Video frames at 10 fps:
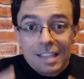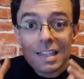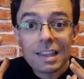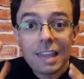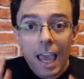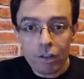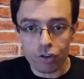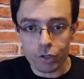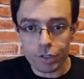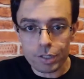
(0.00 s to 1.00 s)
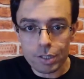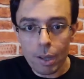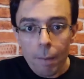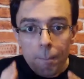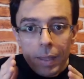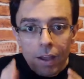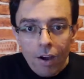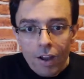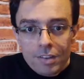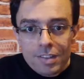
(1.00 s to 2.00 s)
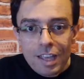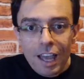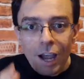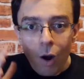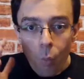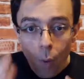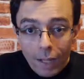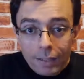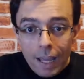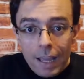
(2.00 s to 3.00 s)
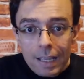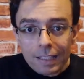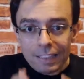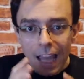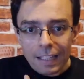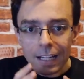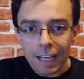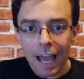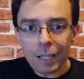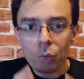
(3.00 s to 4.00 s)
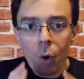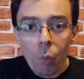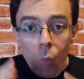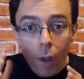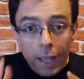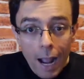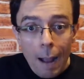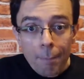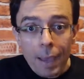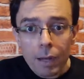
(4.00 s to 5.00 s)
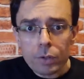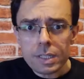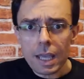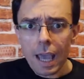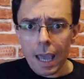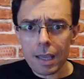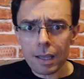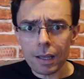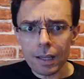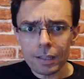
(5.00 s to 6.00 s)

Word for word: dangerous because one day that client will wake up and will say, Hey,